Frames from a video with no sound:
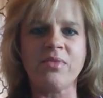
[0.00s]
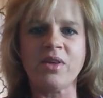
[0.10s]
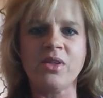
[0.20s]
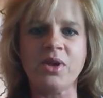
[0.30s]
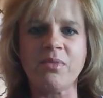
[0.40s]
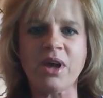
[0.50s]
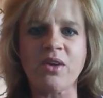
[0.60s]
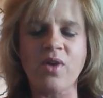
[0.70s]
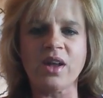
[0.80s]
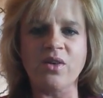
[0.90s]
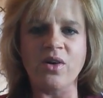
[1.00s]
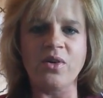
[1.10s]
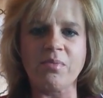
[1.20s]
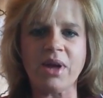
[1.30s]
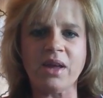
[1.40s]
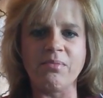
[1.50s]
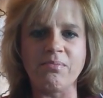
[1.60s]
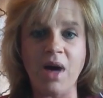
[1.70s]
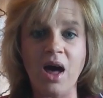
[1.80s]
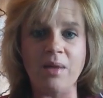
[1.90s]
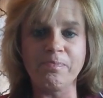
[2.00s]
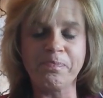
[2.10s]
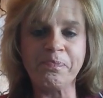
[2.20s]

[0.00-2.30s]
including my granddaughter and my mom.